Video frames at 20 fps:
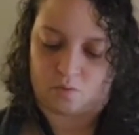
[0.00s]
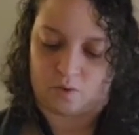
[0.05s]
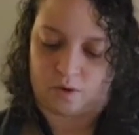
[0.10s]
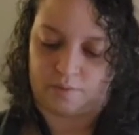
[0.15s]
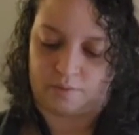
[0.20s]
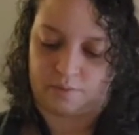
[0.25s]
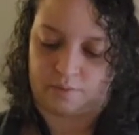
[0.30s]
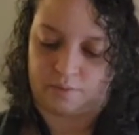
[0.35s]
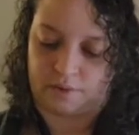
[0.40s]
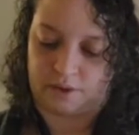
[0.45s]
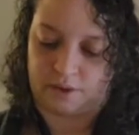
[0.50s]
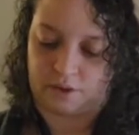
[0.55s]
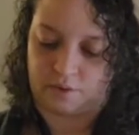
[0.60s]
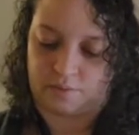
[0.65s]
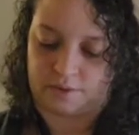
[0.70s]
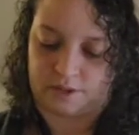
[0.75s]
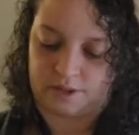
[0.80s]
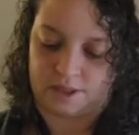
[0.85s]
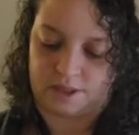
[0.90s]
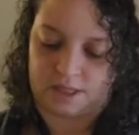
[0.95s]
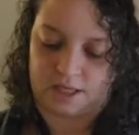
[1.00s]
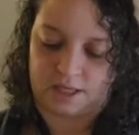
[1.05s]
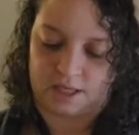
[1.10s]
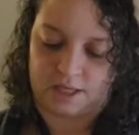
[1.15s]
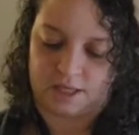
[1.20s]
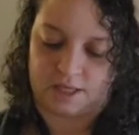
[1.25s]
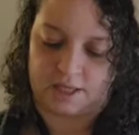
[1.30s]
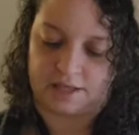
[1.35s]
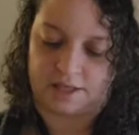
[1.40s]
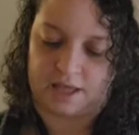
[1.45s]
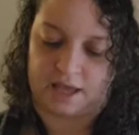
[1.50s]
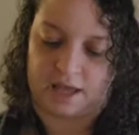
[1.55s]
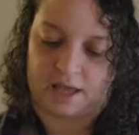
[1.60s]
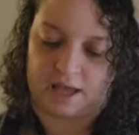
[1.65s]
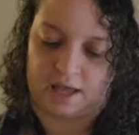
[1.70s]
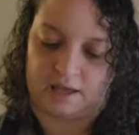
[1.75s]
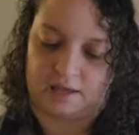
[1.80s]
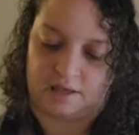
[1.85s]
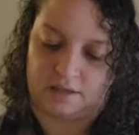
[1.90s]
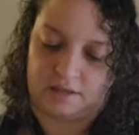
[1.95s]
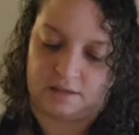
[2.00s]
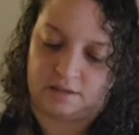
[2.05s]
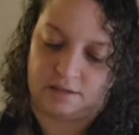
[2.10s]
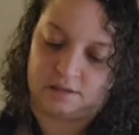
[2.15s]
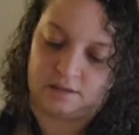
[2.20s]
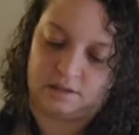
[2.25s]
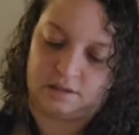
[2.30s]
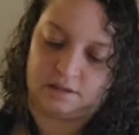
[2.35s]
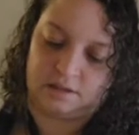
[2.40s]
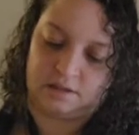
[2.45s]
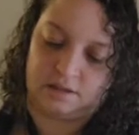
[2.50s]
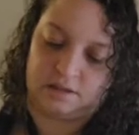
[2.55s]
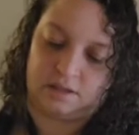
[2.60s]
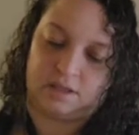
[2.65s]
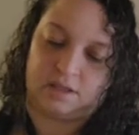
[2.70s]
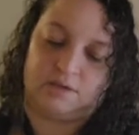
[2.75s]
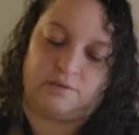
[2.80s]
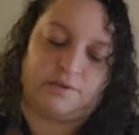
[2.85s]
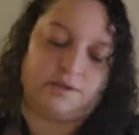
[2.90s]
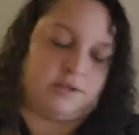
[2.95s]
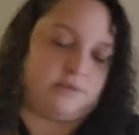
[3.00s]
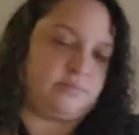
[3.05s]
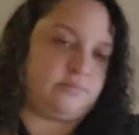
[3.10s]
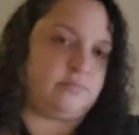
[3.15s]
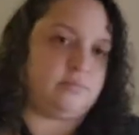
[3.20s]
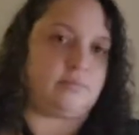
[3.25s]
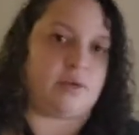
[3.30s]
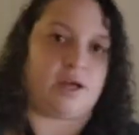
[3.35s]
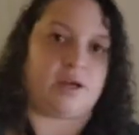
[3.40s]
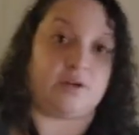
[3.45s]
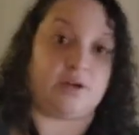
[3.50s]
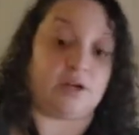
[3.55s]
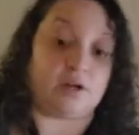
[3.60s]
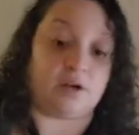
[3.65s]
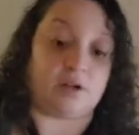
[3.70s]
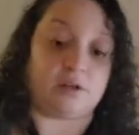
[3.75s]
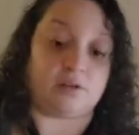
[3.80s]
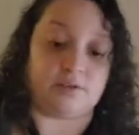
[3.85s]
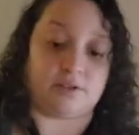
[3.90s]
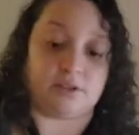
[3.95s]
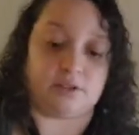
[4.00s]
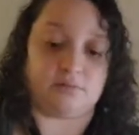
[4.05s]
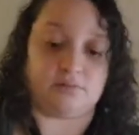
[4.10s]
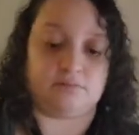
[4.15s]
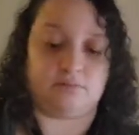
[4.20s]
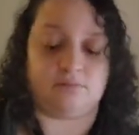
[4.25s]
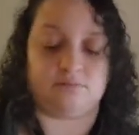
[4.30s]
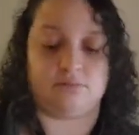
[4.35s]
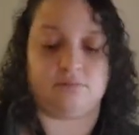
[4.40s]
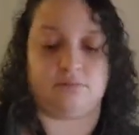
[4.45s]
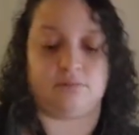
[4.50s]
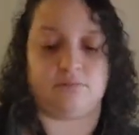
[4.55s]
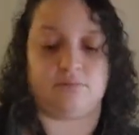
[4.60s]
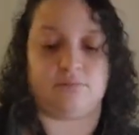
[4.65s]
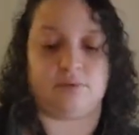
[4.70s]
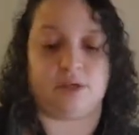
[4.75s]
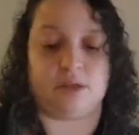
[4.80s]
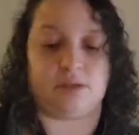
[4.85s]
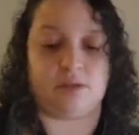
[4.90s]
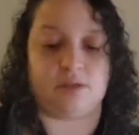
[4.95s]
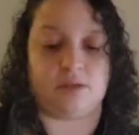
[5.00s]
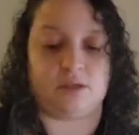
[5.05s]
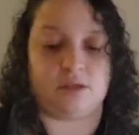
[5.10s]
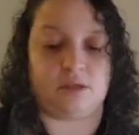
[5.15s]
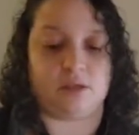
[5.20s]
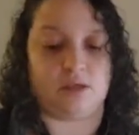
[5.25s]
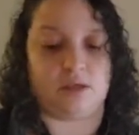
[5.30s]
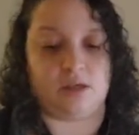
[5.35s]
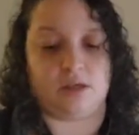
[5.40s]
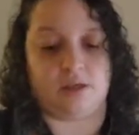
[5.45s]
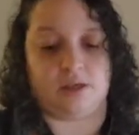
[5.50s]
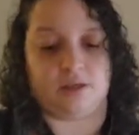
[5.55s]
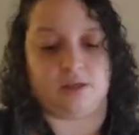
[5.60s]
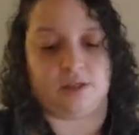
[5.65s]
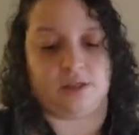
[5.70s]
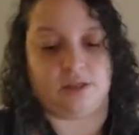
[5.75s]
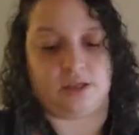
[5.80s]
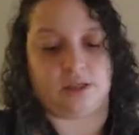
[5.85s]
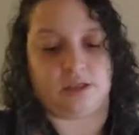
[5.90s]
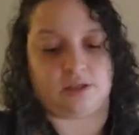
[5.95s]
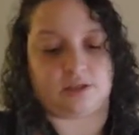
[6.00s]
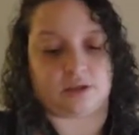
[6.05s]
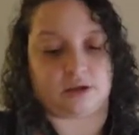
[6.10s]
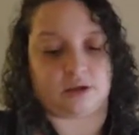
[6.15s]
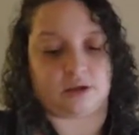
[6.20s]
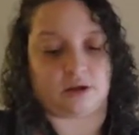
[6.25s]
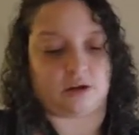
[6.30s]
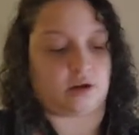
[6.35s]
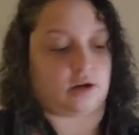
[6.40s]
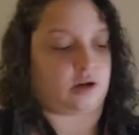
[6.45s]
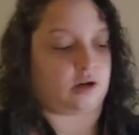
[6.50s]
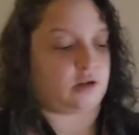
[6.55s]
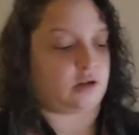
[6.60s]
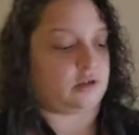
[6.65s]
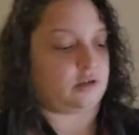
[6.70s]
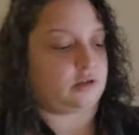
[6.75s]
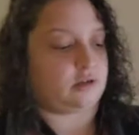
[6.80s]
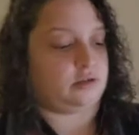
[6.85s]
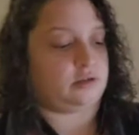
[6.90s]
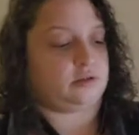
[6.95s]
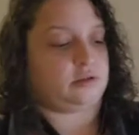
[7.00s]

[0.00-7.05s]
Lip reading: would we do a thing like that? Anyway, I don't need all of it. But these are